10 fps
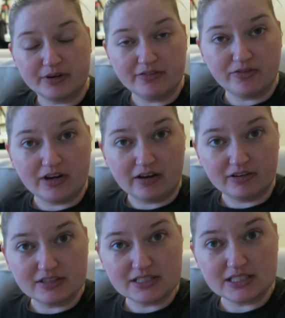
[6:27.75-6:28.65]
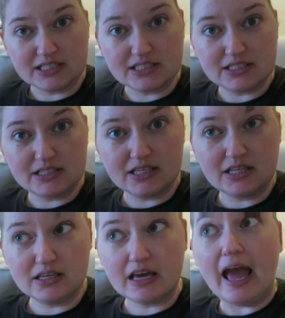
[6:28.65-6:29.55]
24 hours since
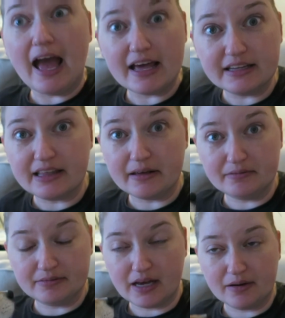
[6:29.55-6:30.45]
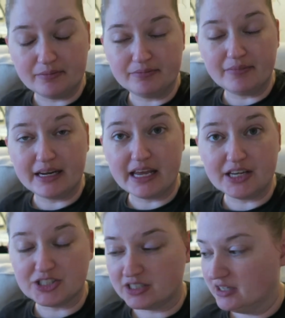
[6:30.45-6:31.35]
he had that um,
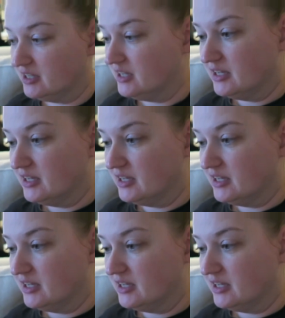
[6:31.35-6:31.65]
medication.